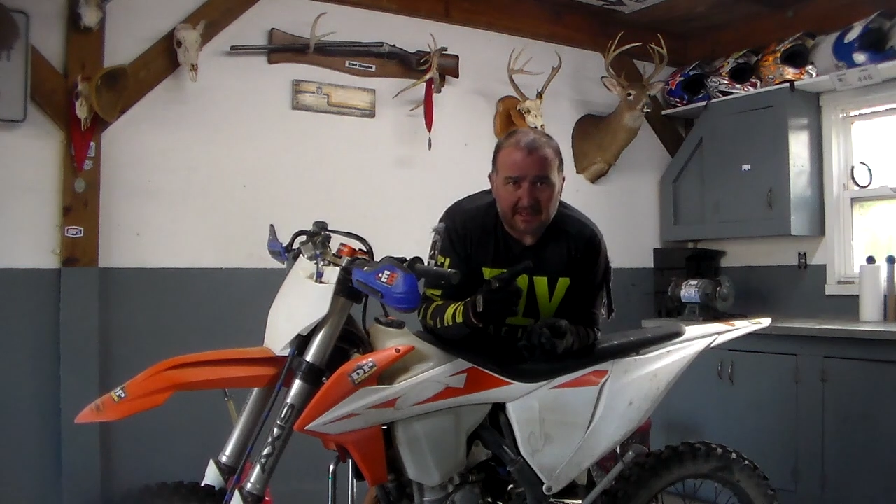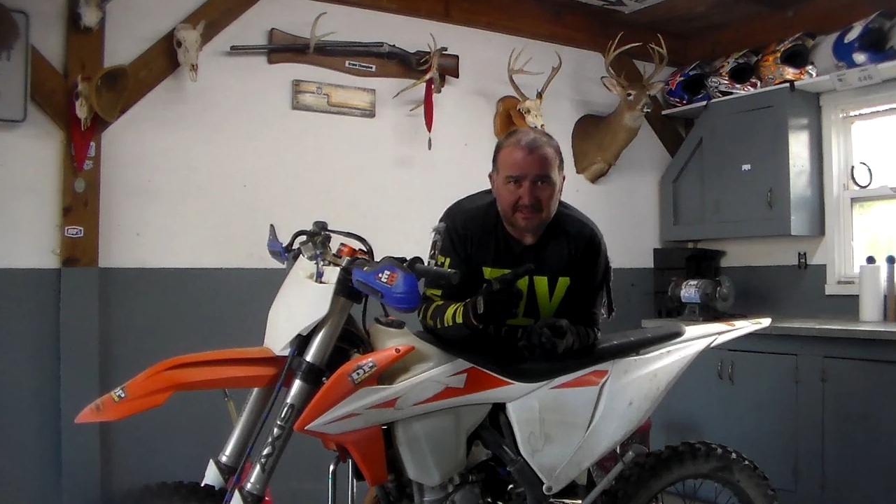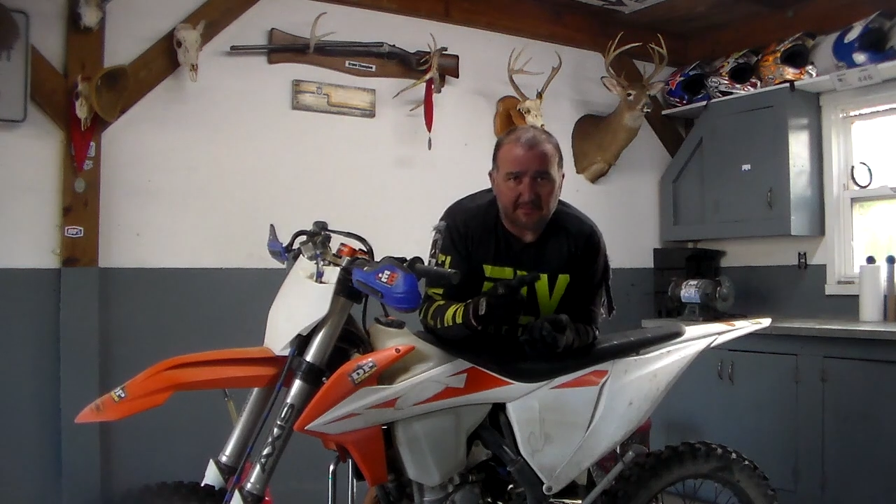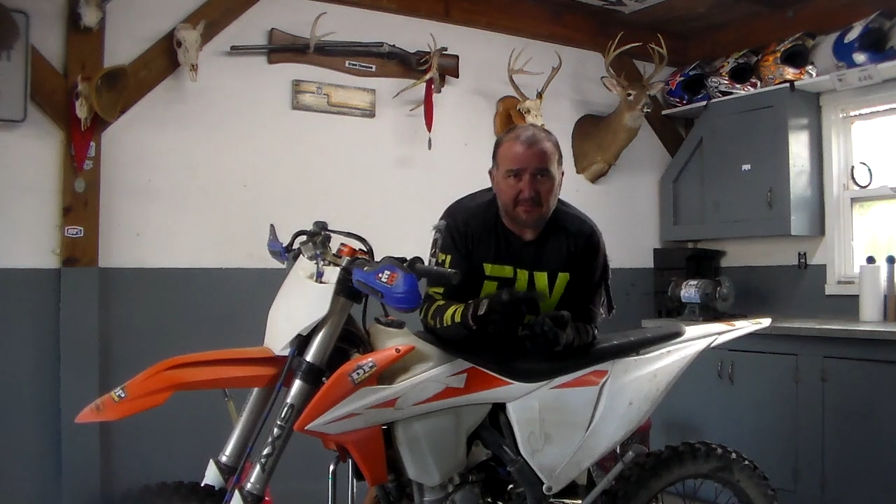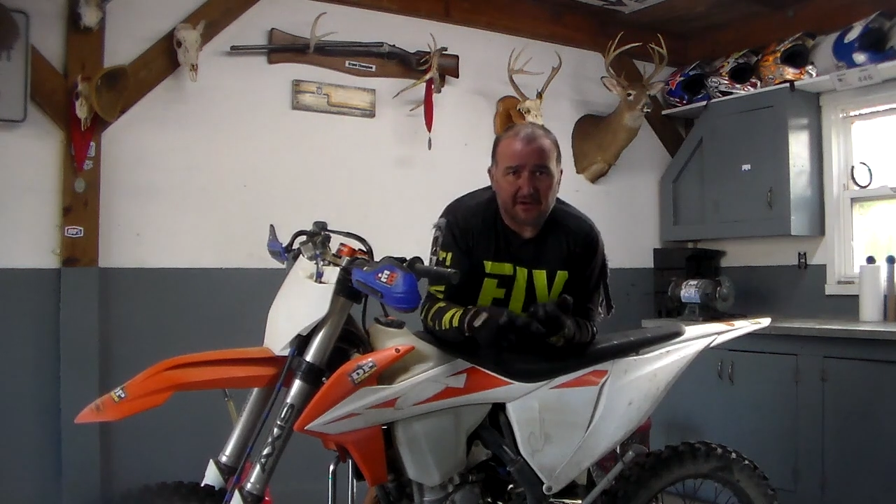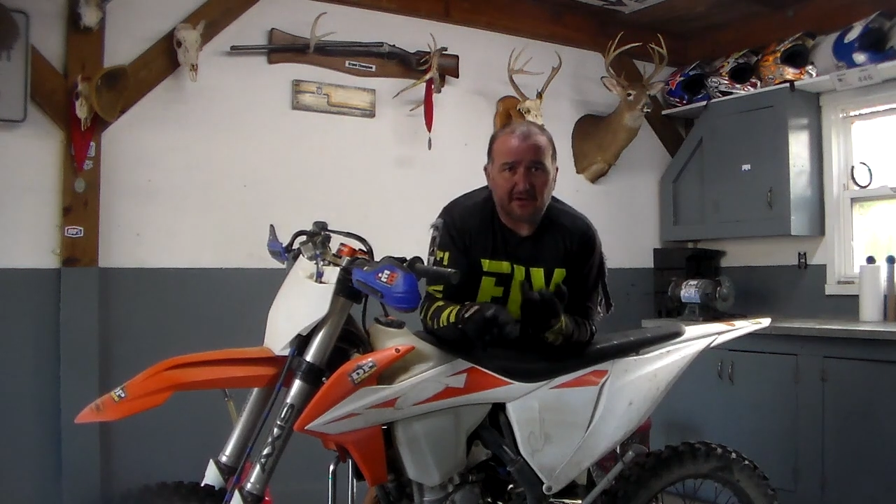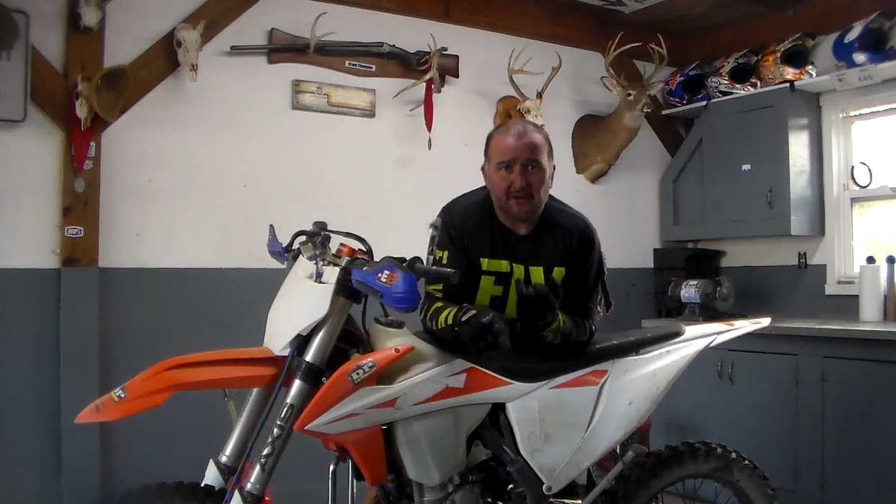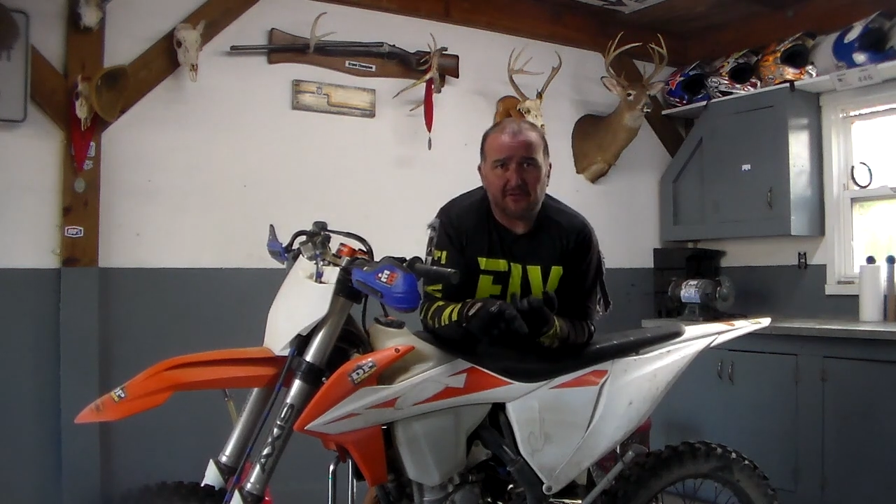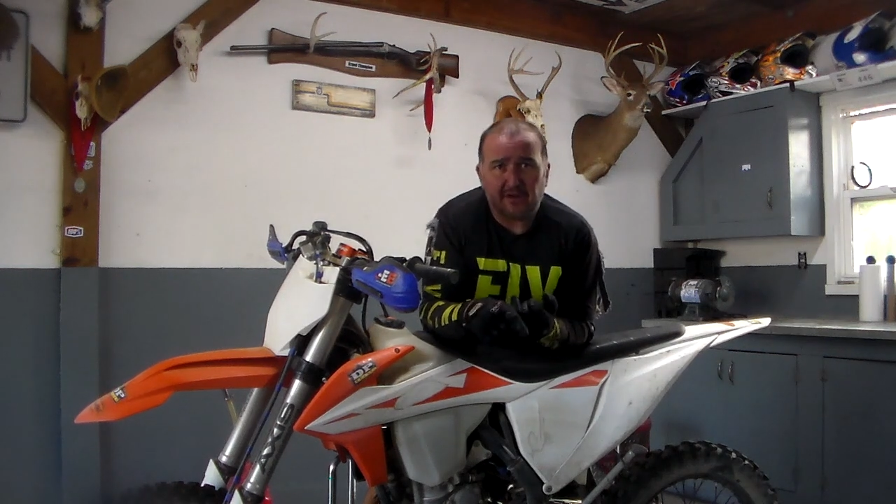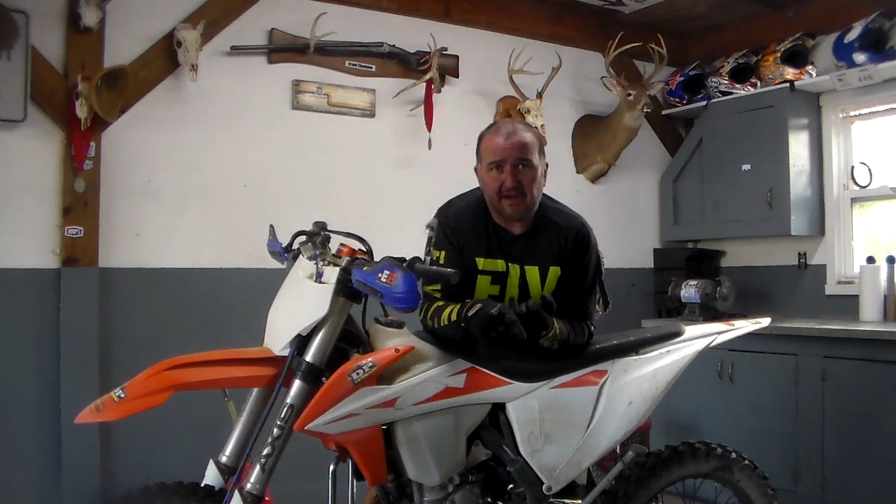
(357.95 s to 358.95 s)
because I'm afraid to go
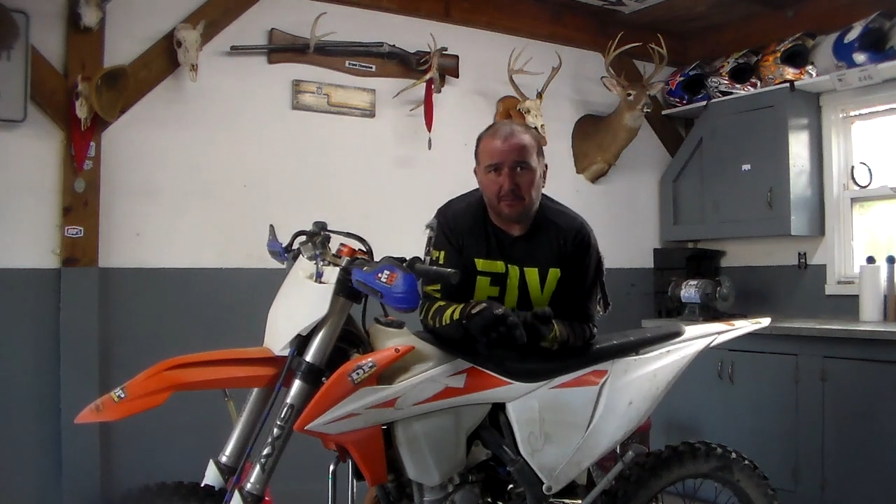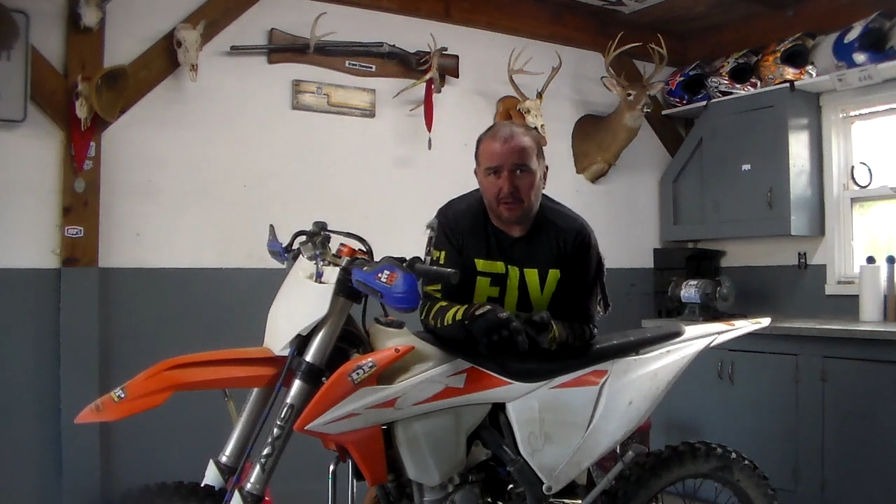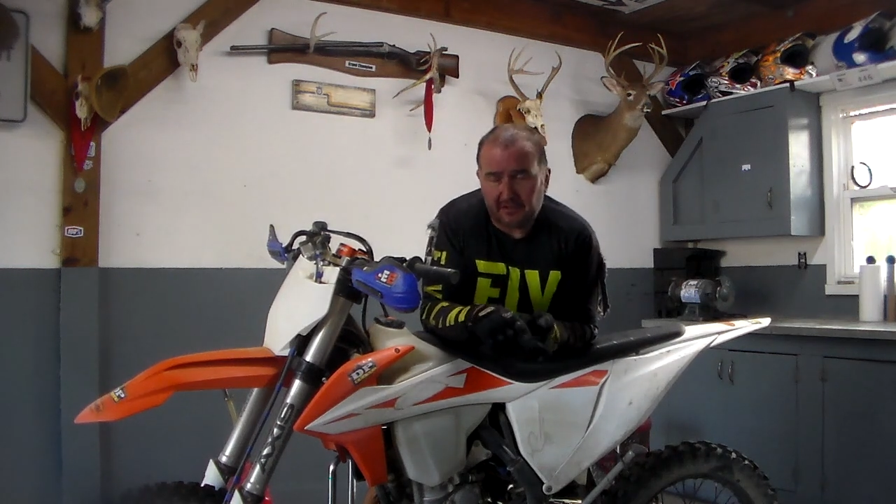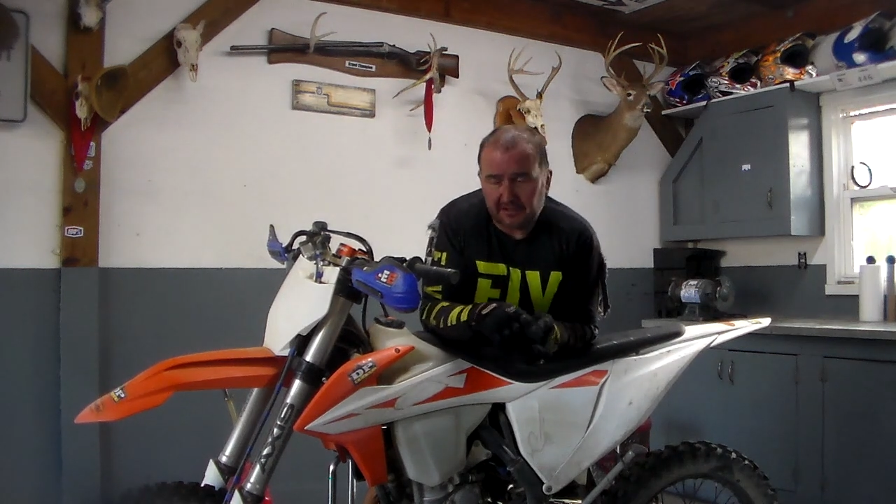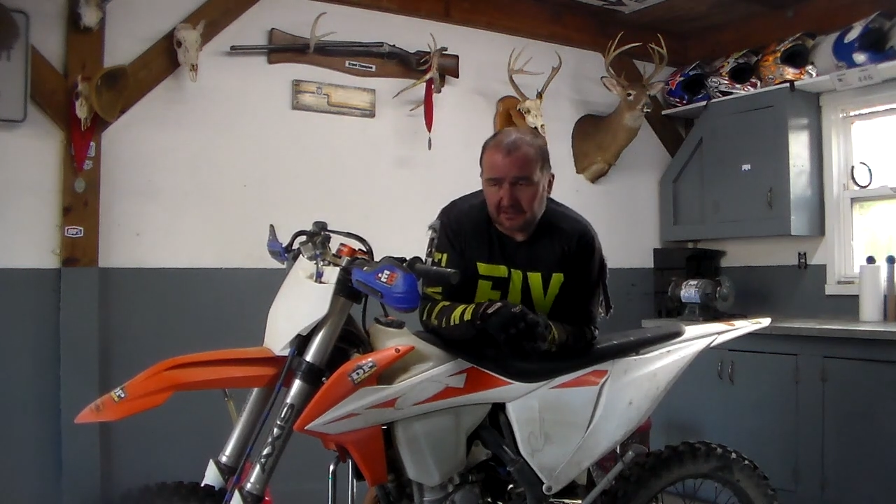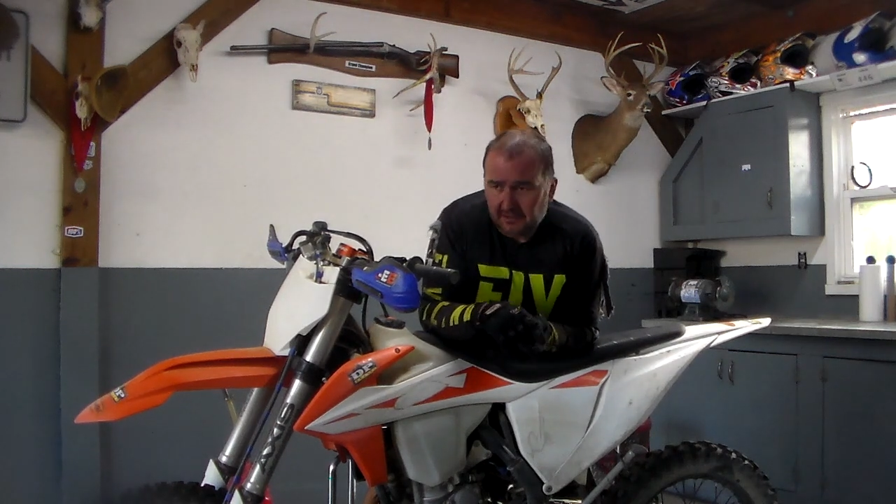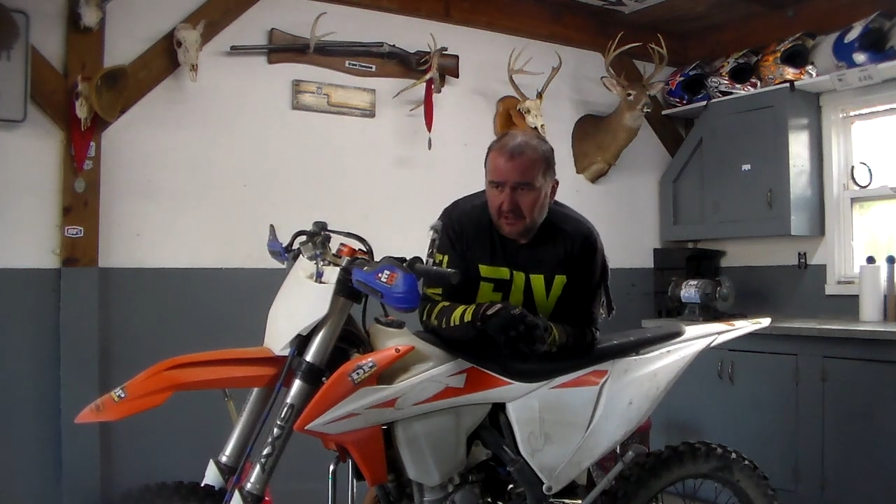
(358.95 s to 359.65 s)
over the handlebars,